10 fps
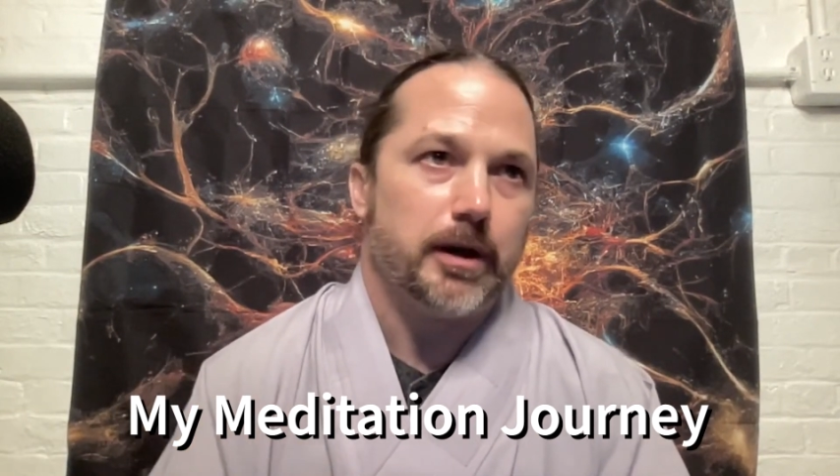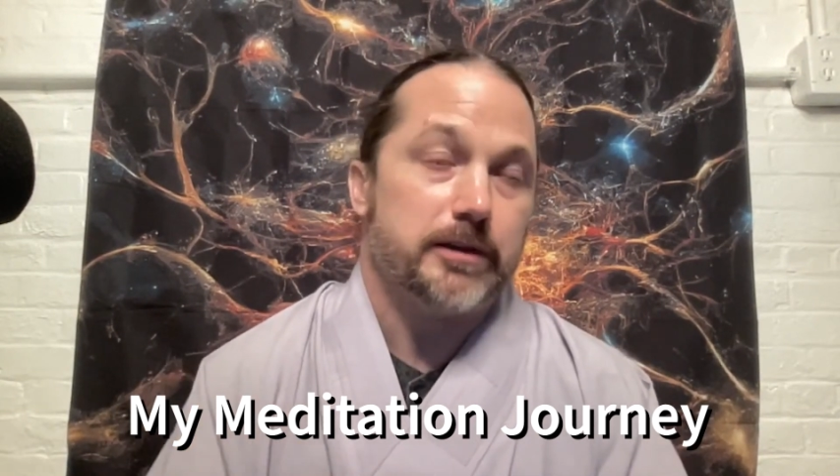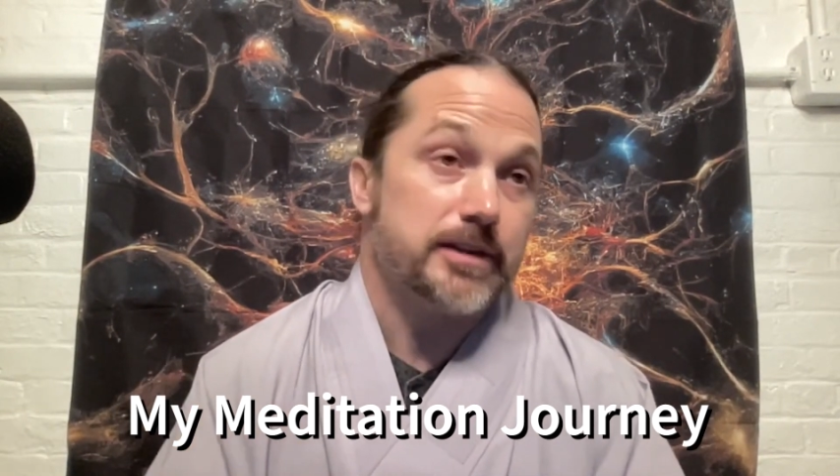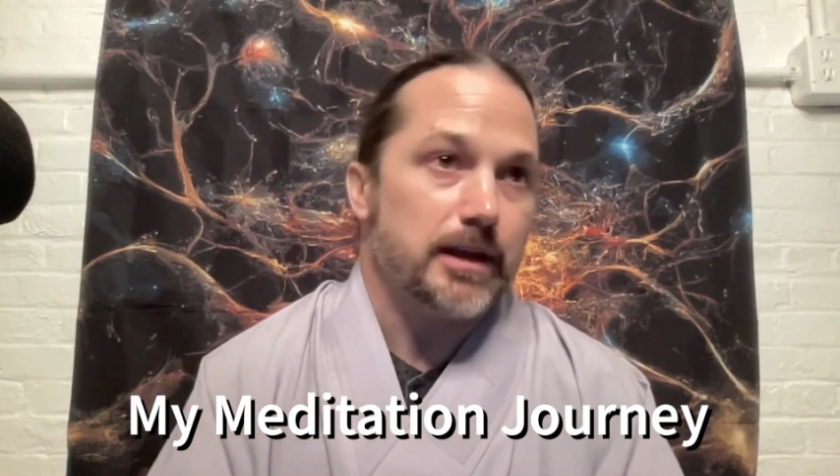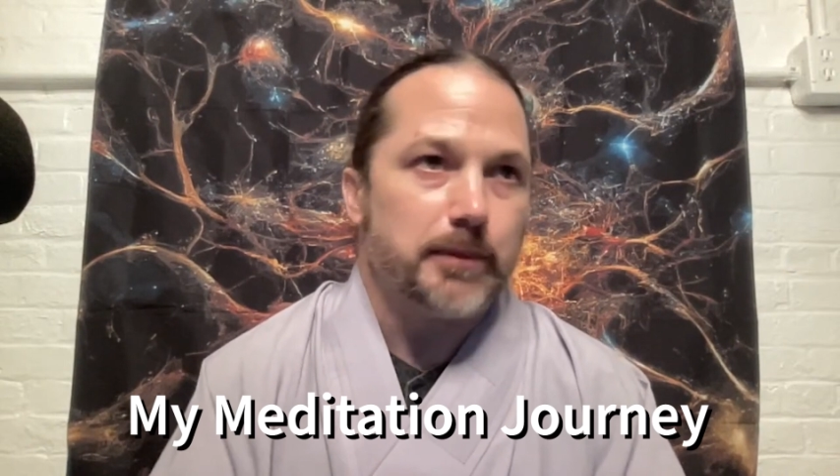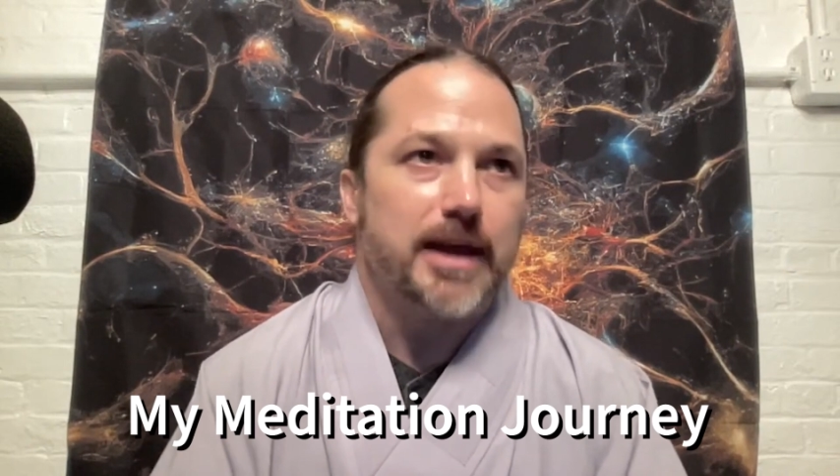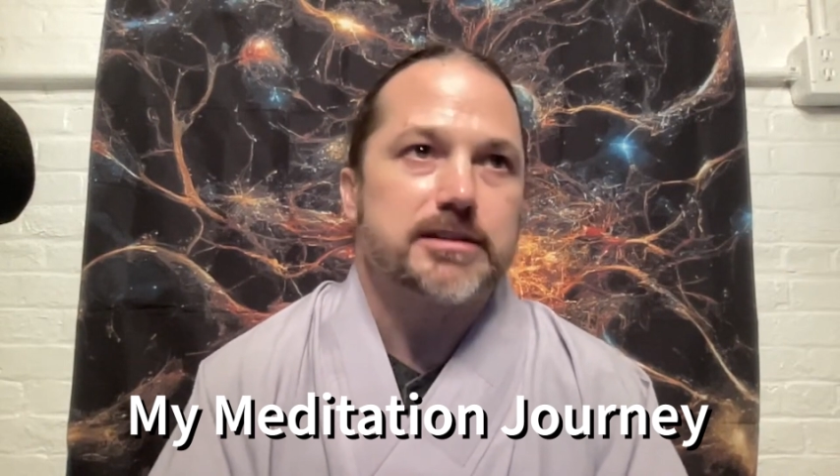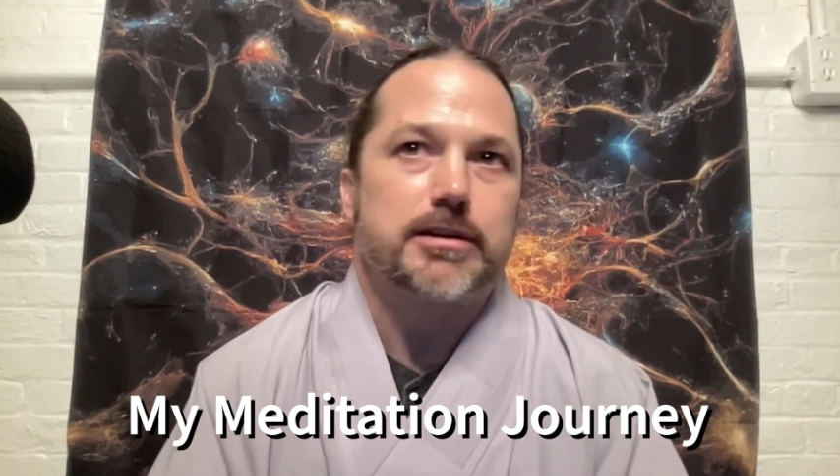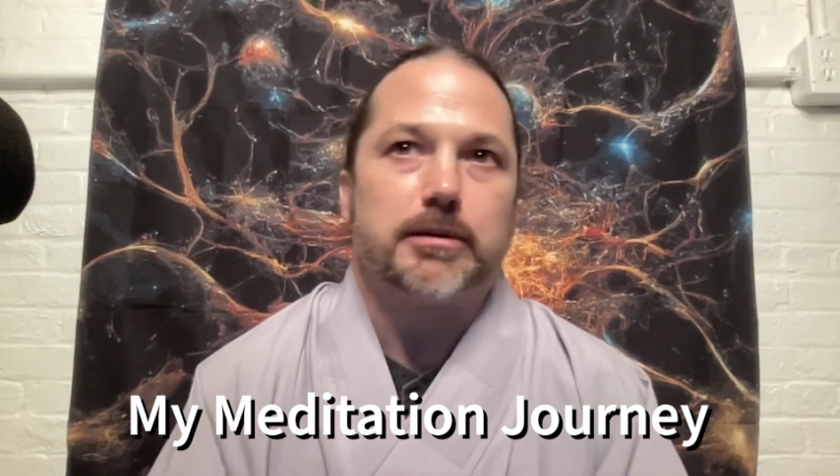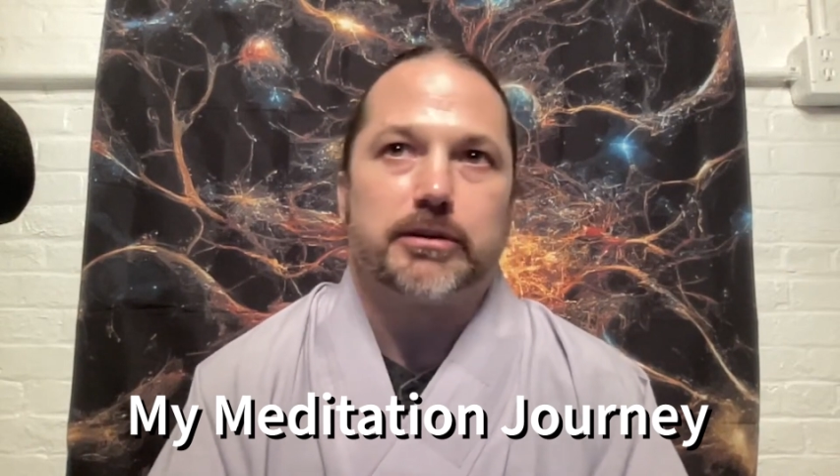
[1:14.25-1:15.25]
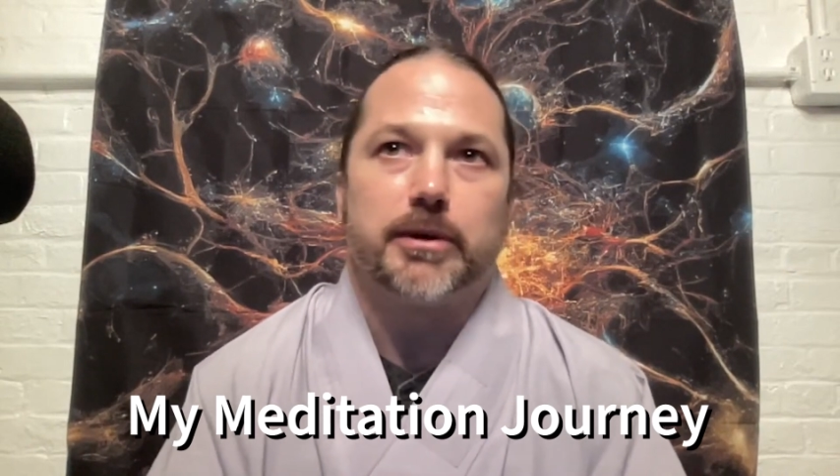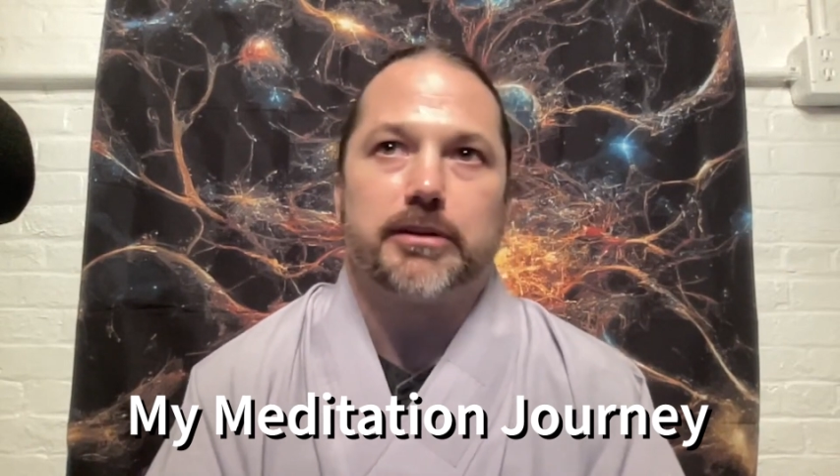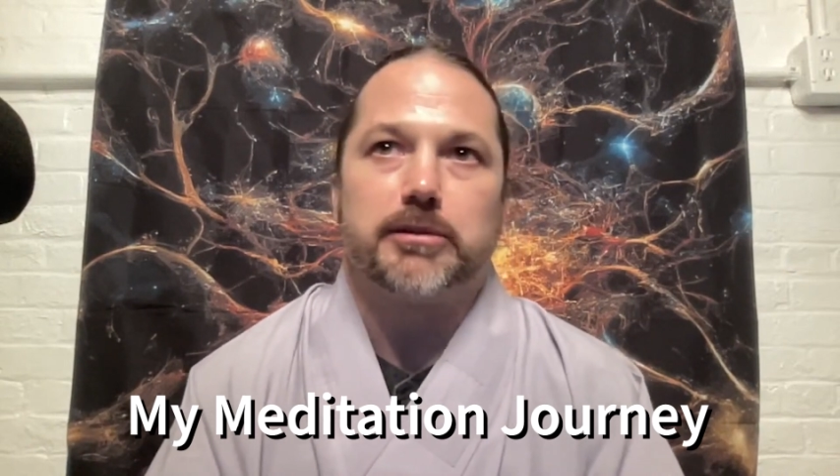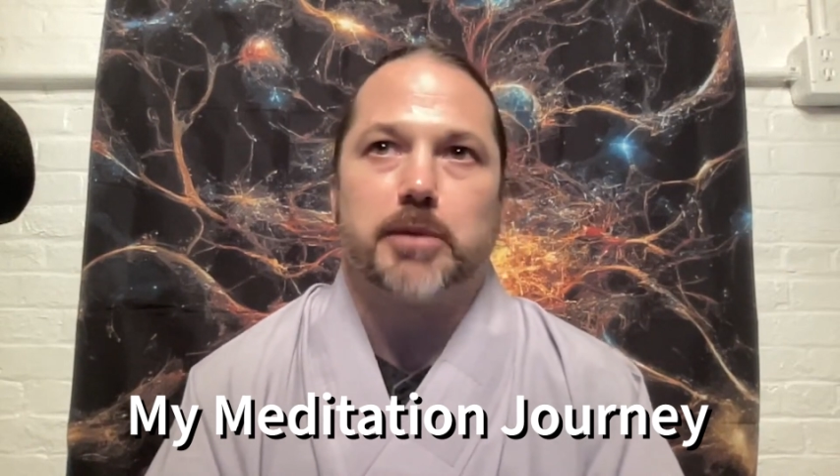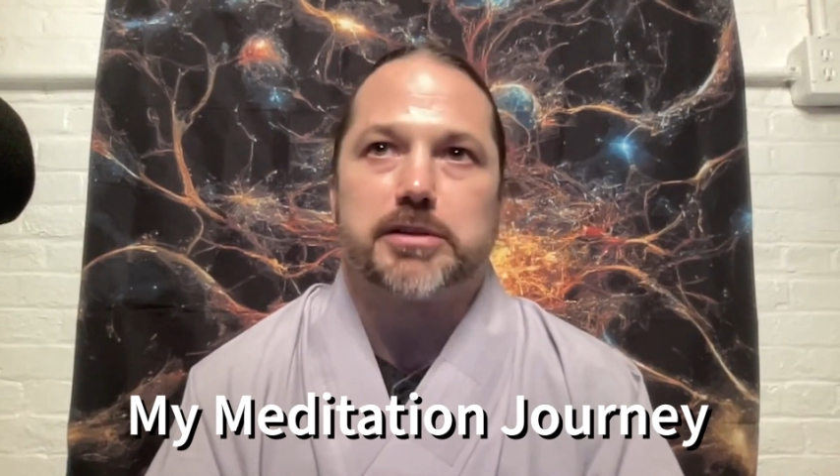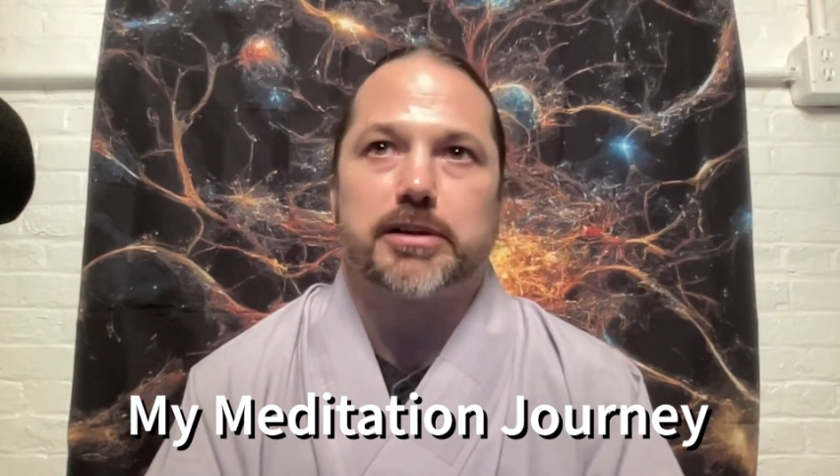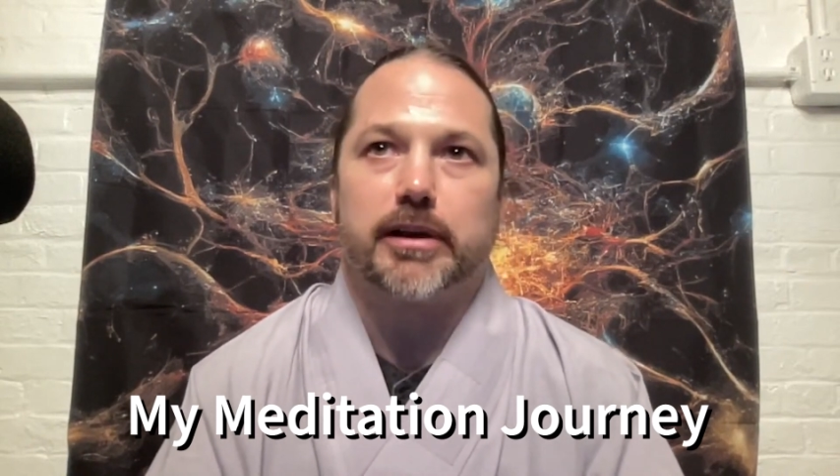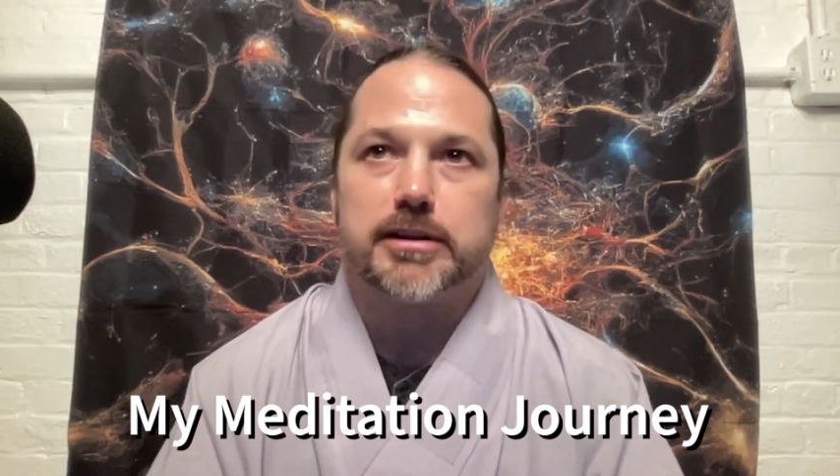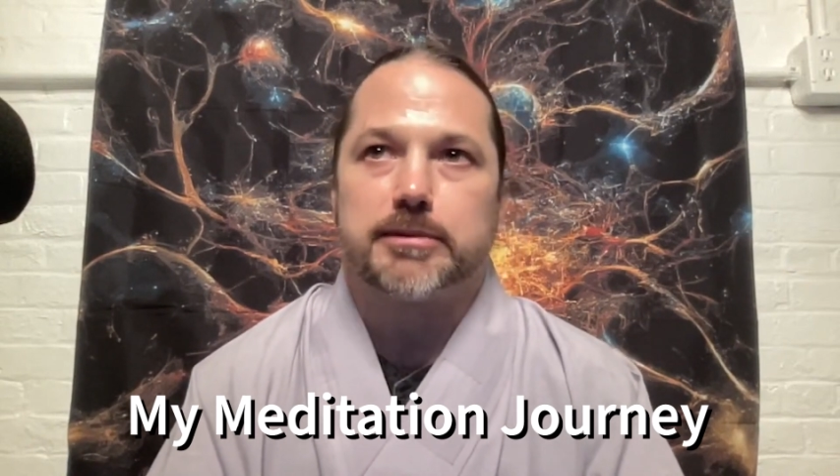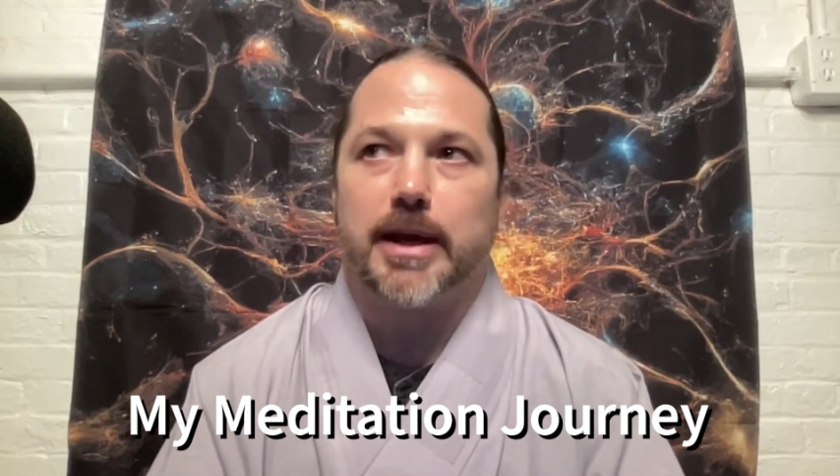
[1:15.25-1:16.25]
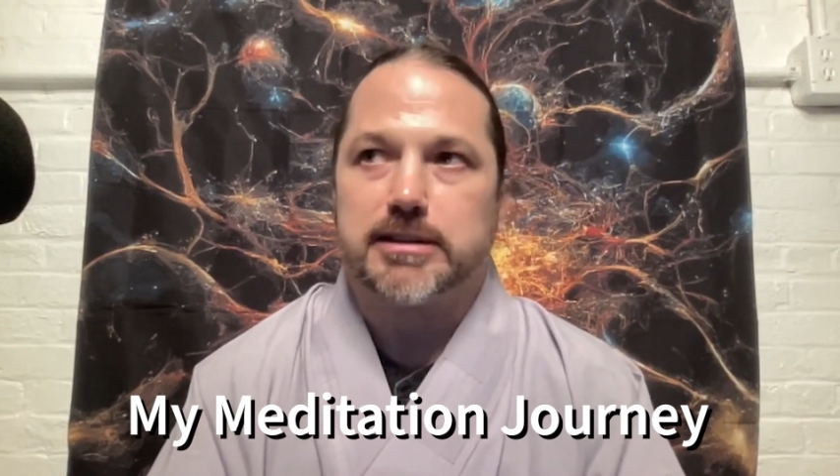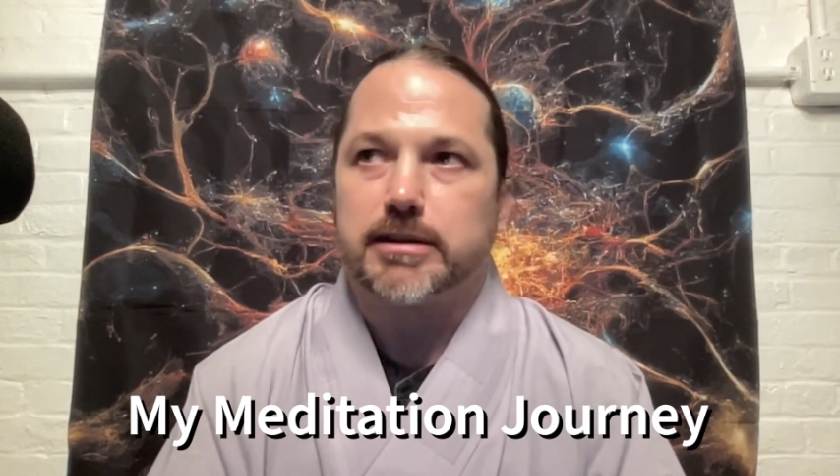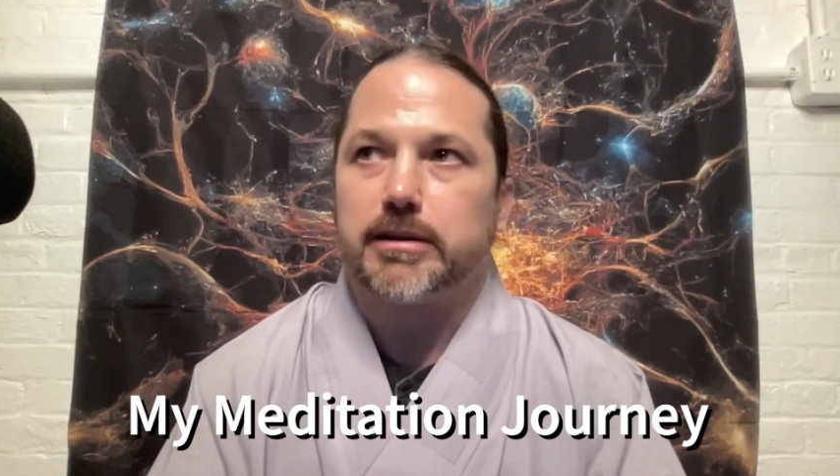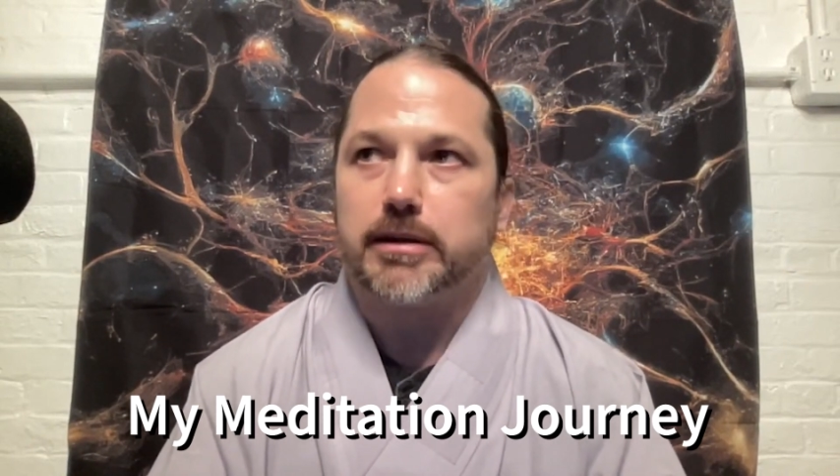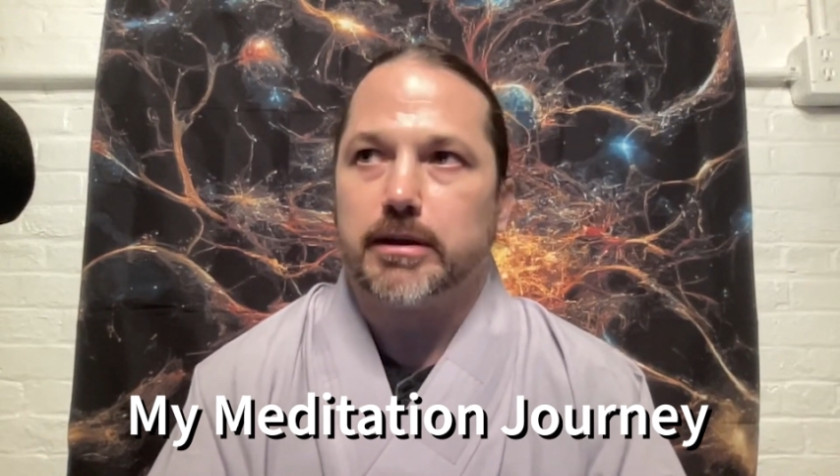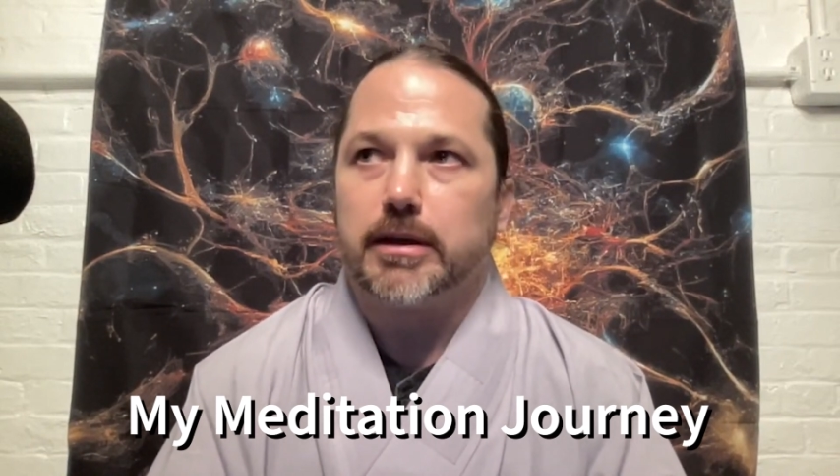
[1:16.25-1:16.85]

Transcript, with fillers: Zen master as well as a martial arts master,